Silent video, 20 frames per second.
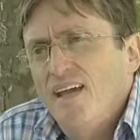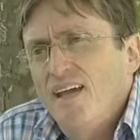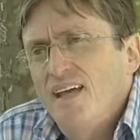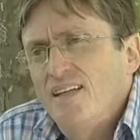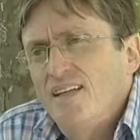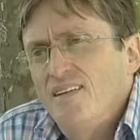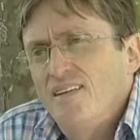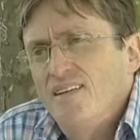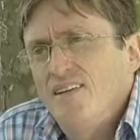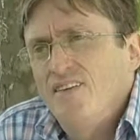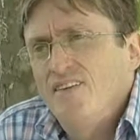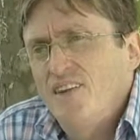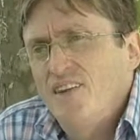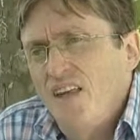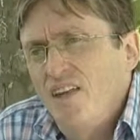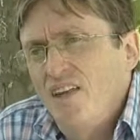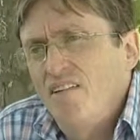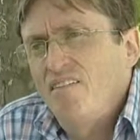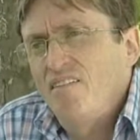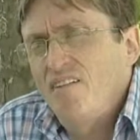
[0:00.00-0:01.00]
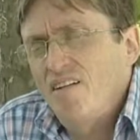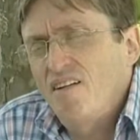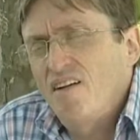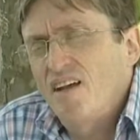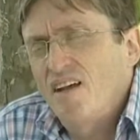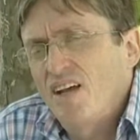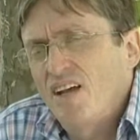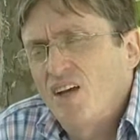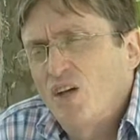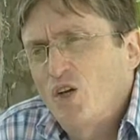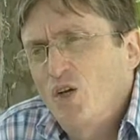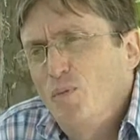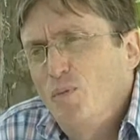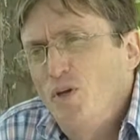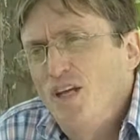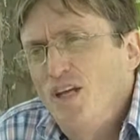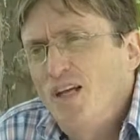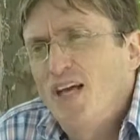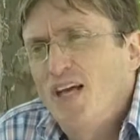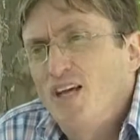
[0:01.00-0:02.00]
It is in
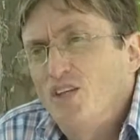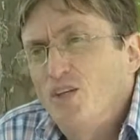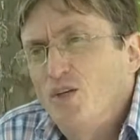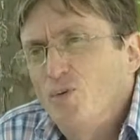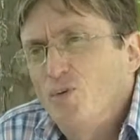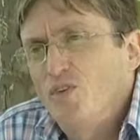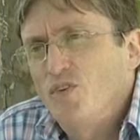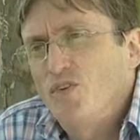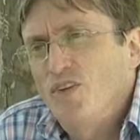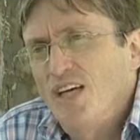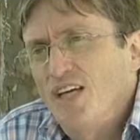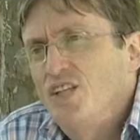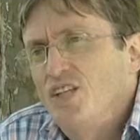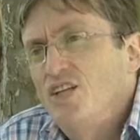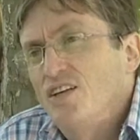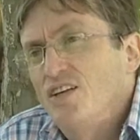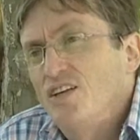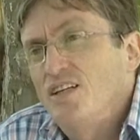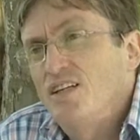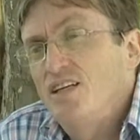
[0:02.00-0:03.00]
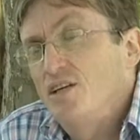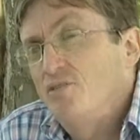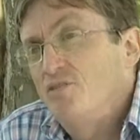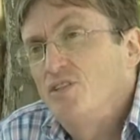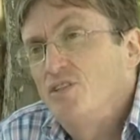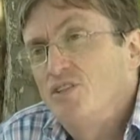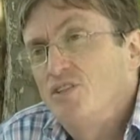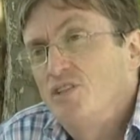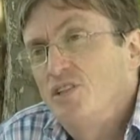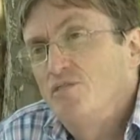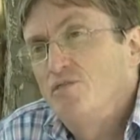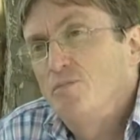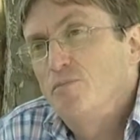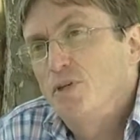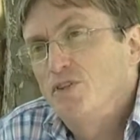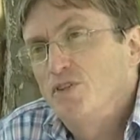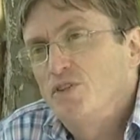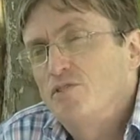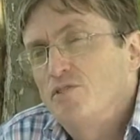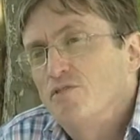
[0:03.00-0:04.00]
communicating with nature that I've received
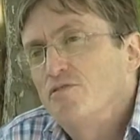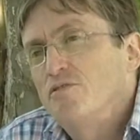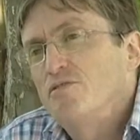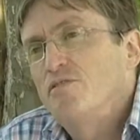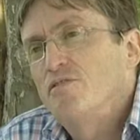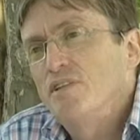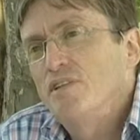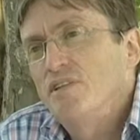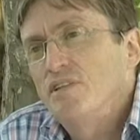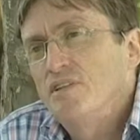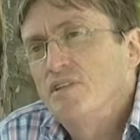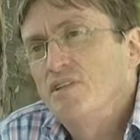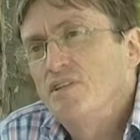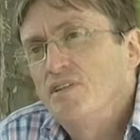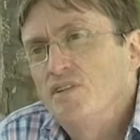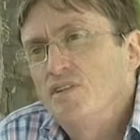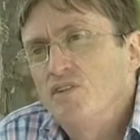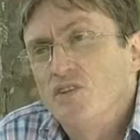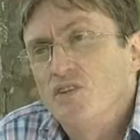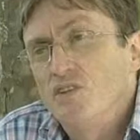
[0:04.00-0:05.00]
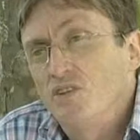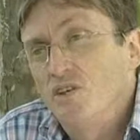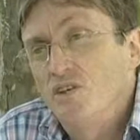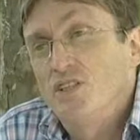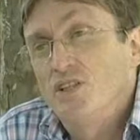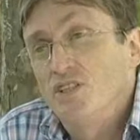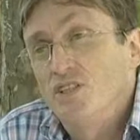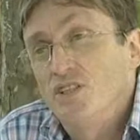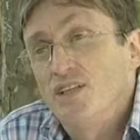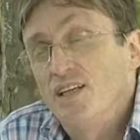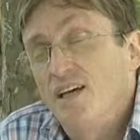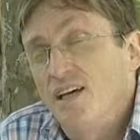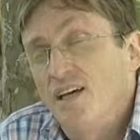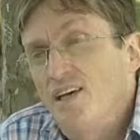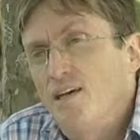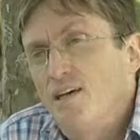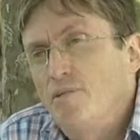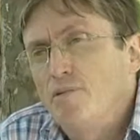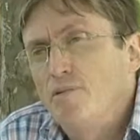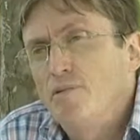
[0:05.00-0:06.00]
most of the knowledge that I
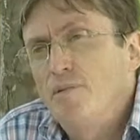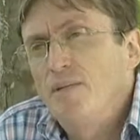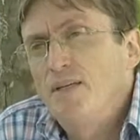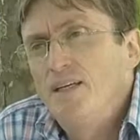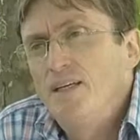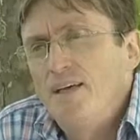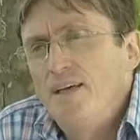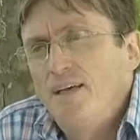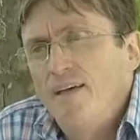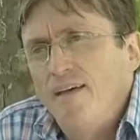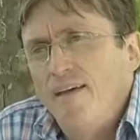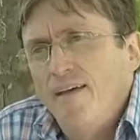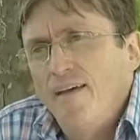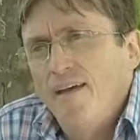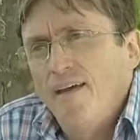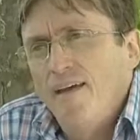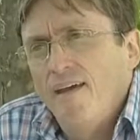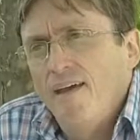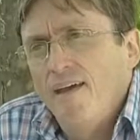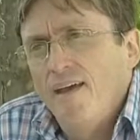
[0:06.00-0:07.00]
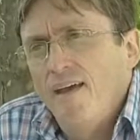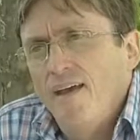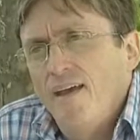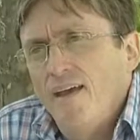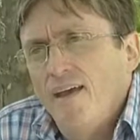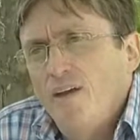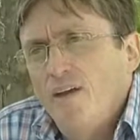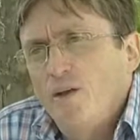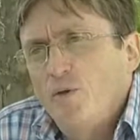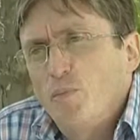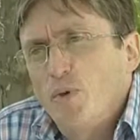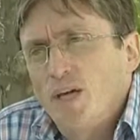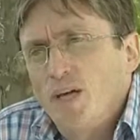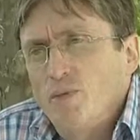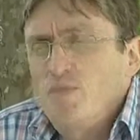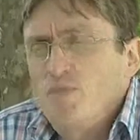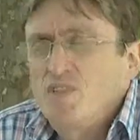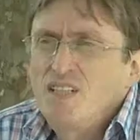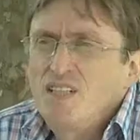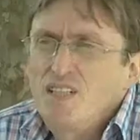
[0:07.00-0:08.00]
have. And
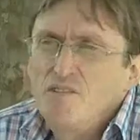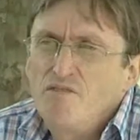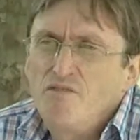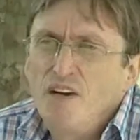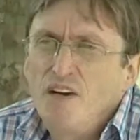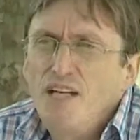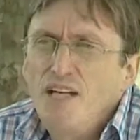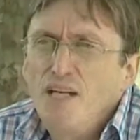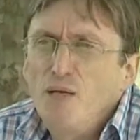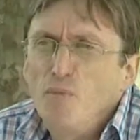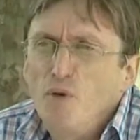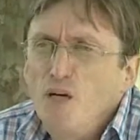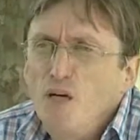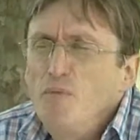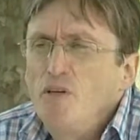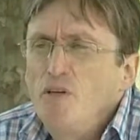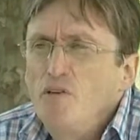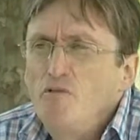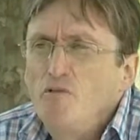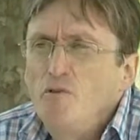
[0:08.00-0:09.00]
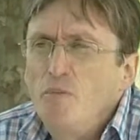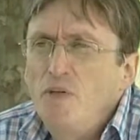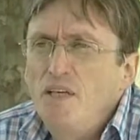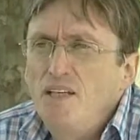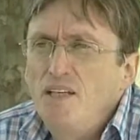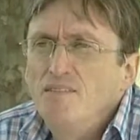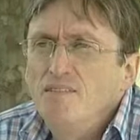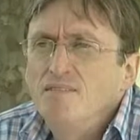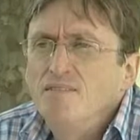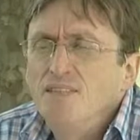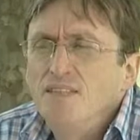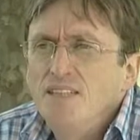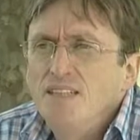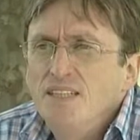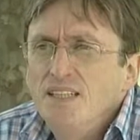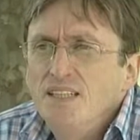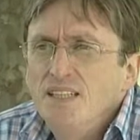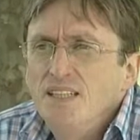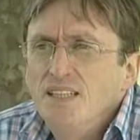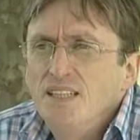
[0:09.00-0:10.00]
perhaps the defining moment for me
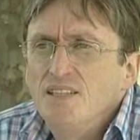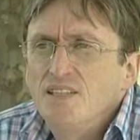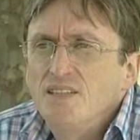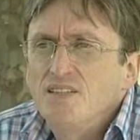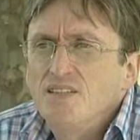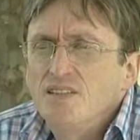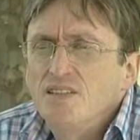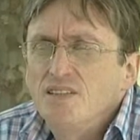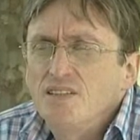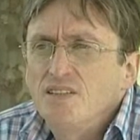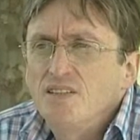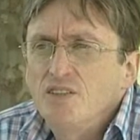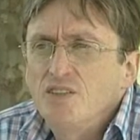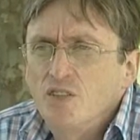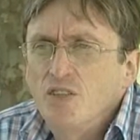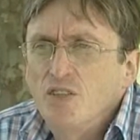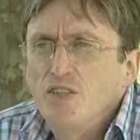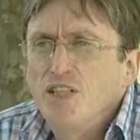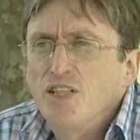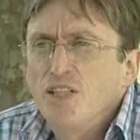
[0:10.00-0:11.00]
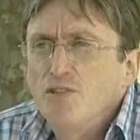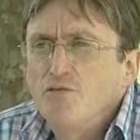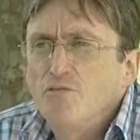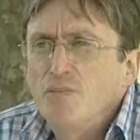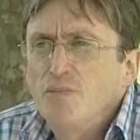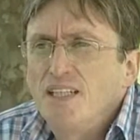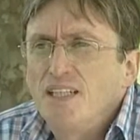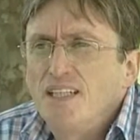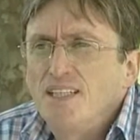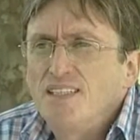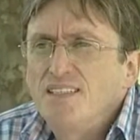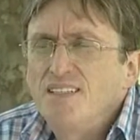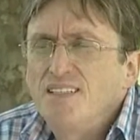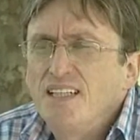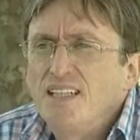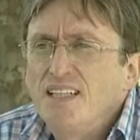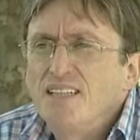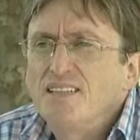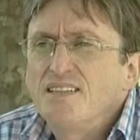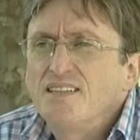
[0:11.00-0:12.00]
in this journey of mine in
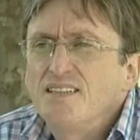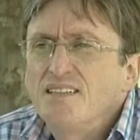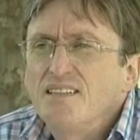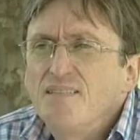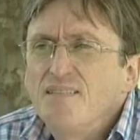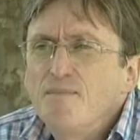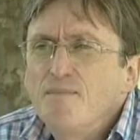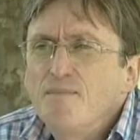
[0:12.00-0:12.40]
science